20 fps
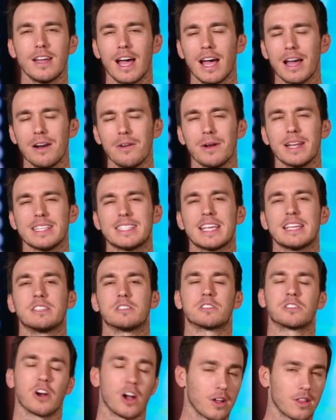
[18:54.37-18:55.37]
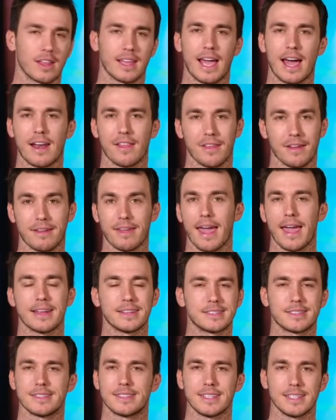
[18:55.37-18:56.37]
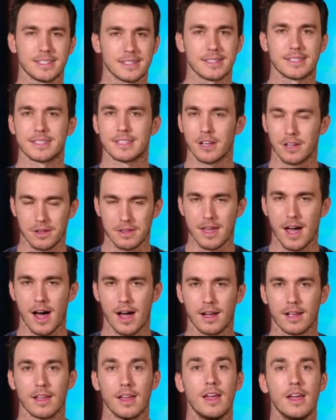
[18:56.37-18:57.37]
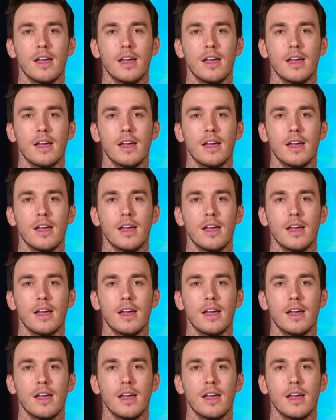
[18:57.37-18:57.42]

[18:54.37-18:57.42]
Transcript: I don't want to say struggling out of the gates, the season's still young,